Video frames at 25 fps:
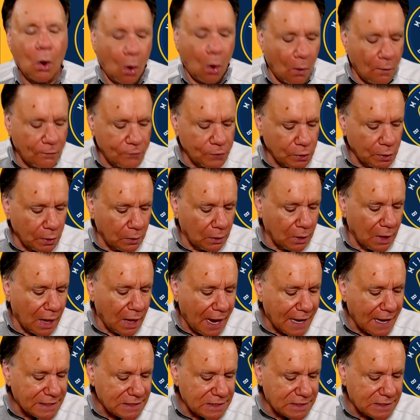over their
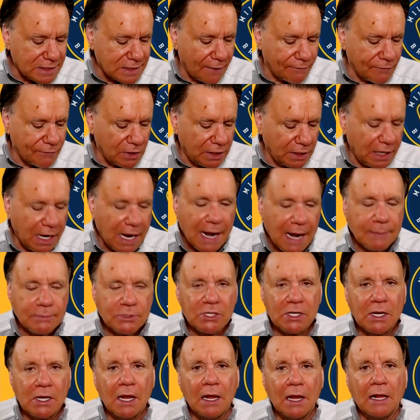last seven
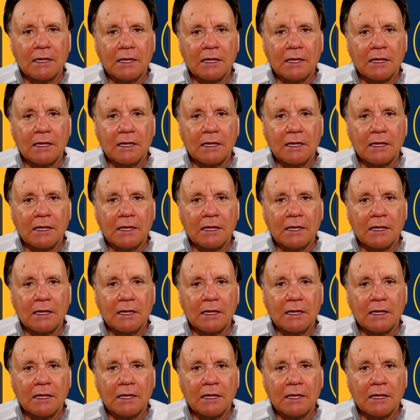games.